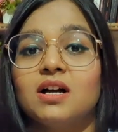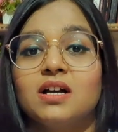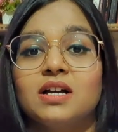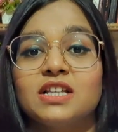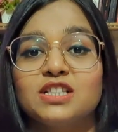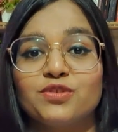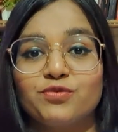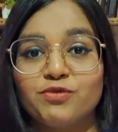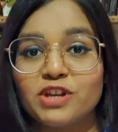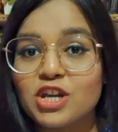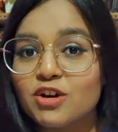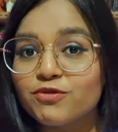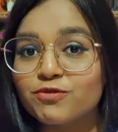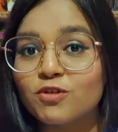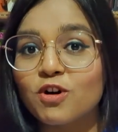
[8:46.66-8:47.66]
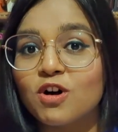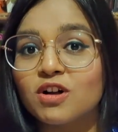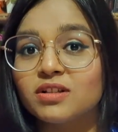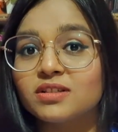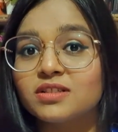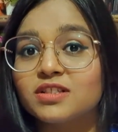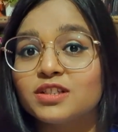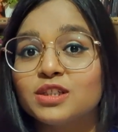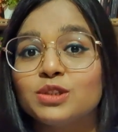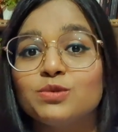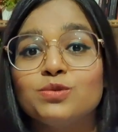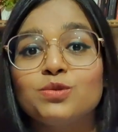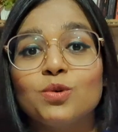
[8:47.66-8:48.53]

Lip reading: It's free of cost. You